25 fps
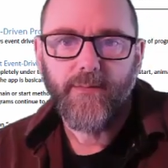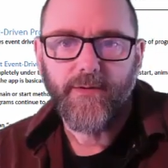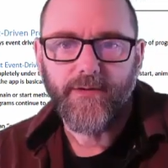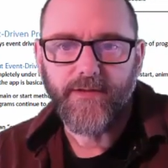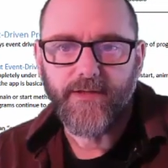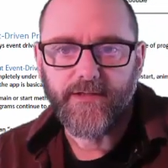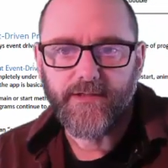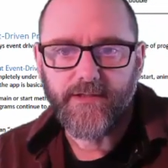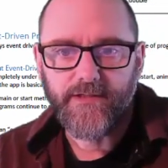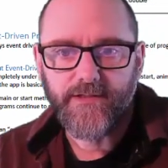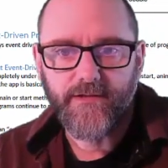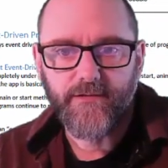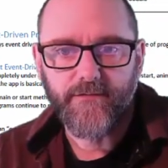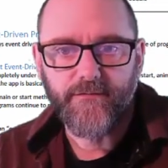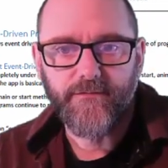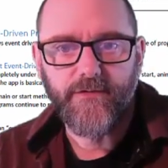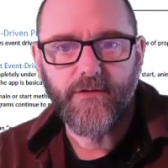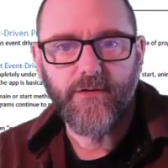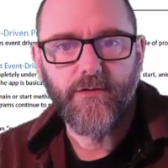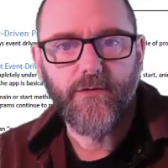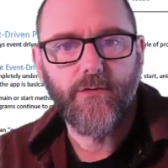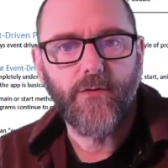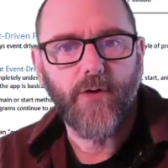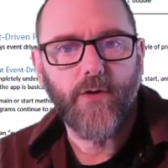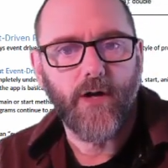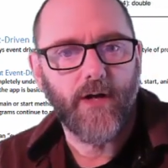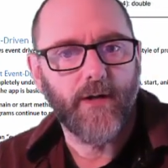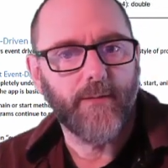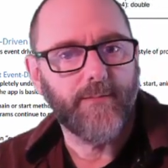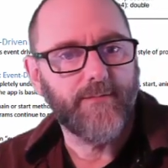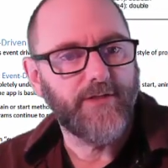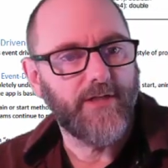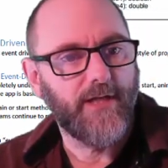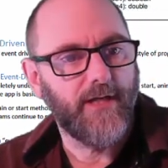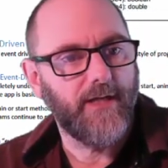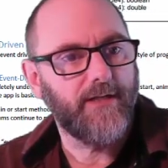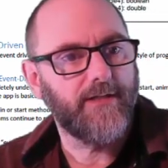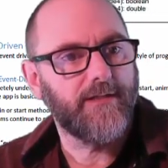But this is the view
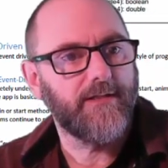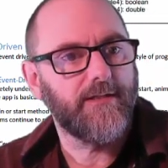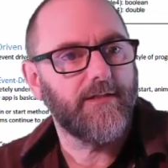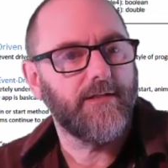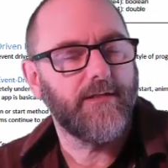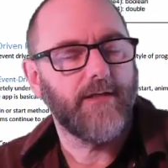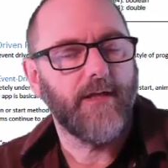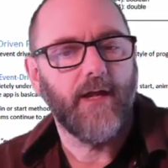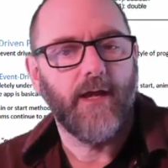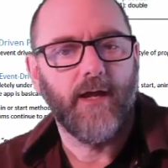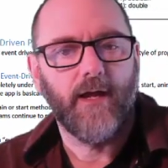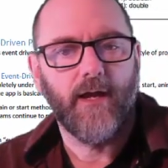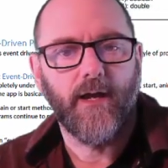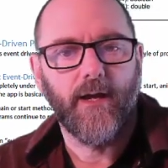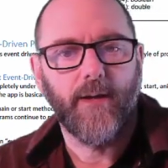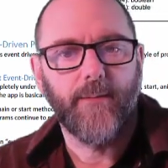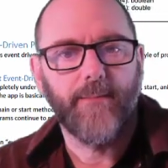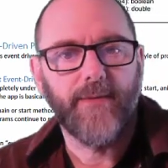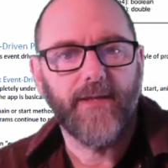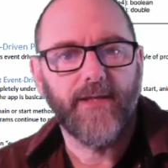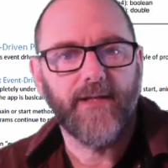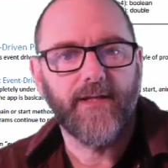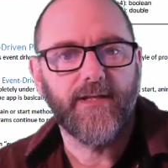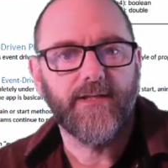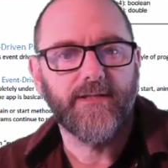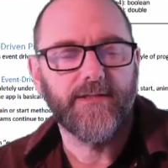object. It